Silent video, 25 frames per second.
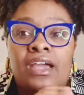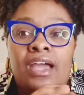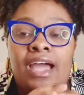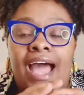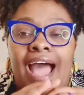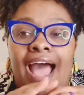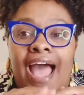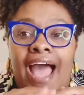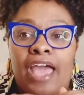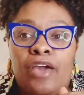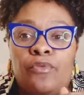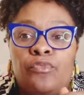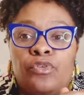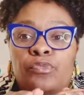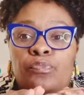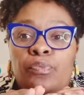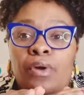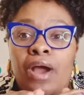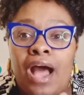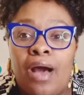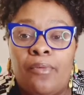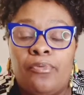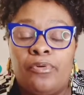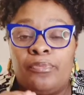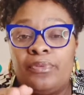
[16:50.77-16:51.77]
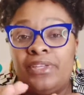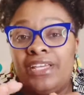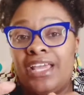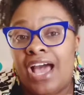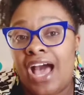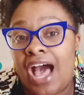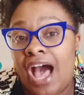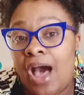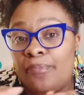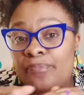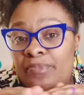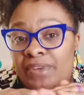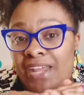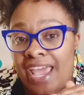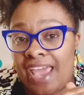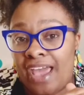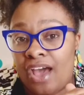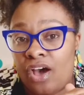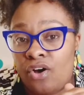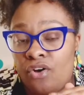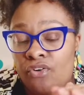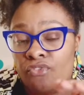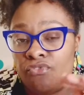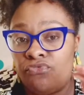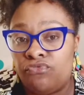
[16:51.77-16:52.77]
I would probably opt
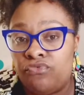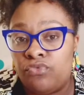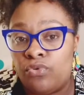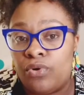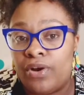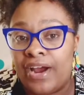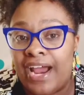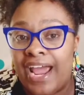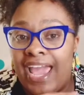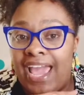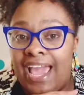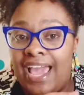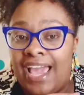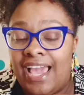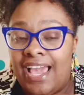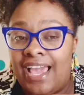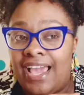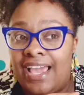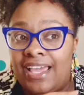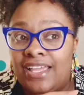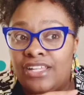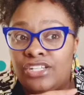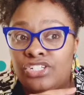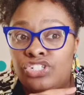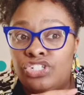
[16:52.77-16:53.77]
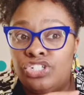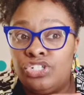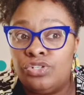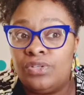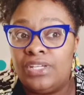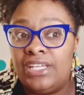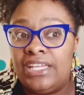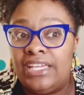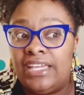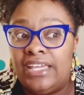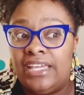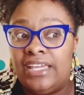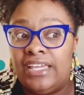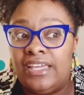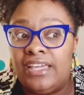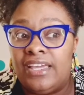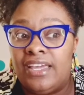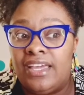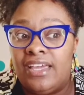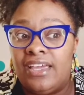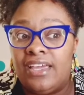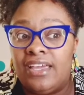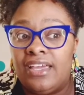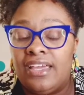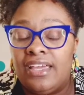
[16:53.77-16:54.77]
out for a Juki